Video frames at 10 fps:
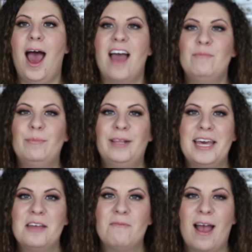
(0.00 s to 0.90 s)
I've been
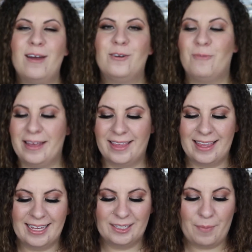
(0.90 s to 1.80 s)
playing around with
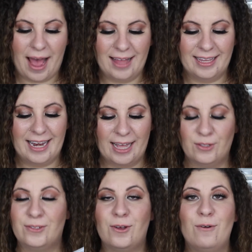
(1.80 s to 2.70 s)
this palette,
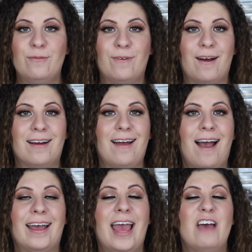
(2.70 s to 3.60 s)
and so far
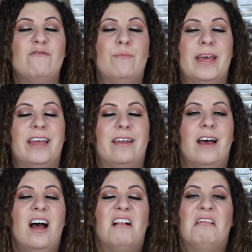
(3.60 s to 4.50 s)
I have been
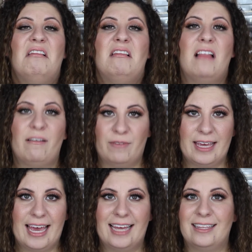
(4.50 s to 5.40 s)

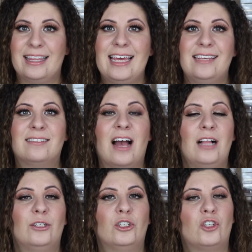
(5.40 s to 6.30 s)
loving it. These
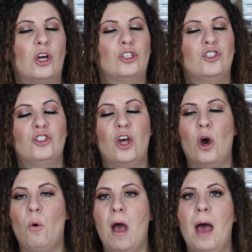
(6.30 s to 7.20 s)
colors are
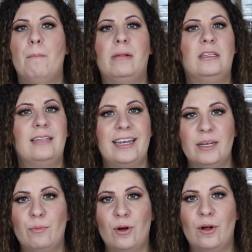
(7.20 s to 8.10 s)
so
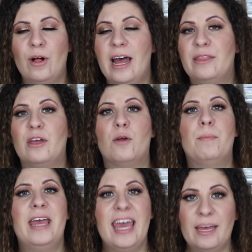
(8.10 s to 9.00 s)
blendable, they're
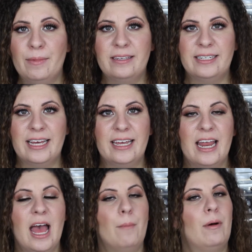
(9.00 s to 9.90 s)
pigmented,
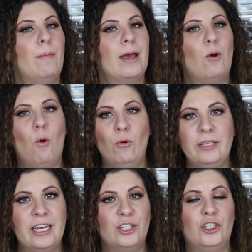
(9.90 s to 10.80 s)
but my
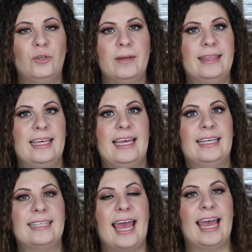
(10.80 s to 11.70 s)
only issue with
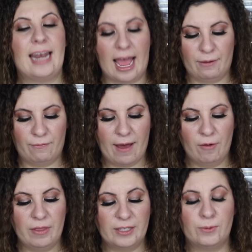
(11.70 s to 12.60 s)
these, and I
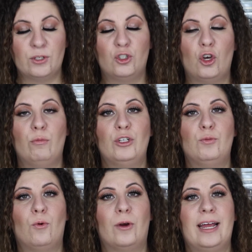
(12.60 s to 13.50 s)
found this was so much
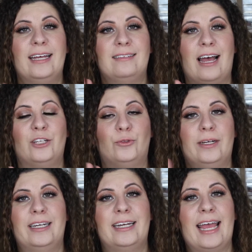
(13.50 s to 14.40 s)
more
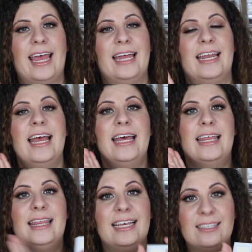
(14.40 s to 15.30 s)
exaggerated in
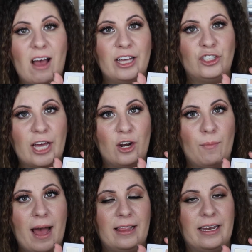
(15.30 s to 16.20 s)
this eyeshadow
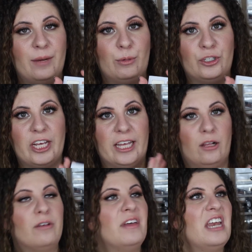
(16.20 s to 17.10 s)
palette in
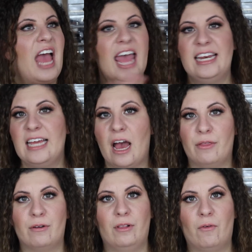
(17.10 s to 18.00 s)
particular than any
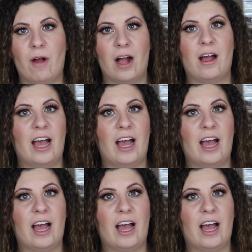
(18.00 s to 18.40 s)
other LORAC